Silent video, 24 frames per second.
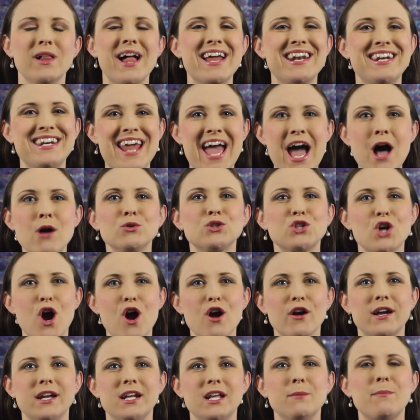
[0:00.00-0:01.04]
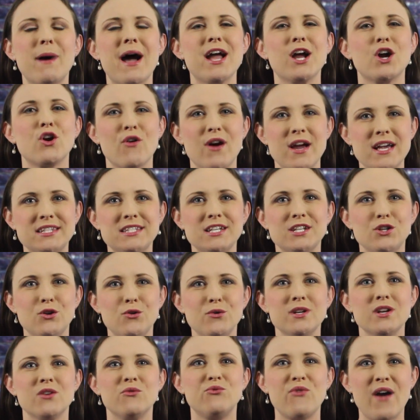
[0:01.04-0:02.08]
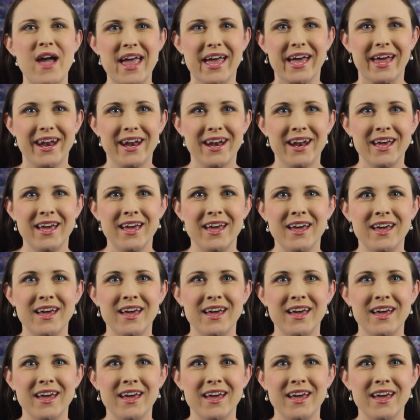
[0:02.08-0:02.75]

and now targeted by a crazy dude in a van.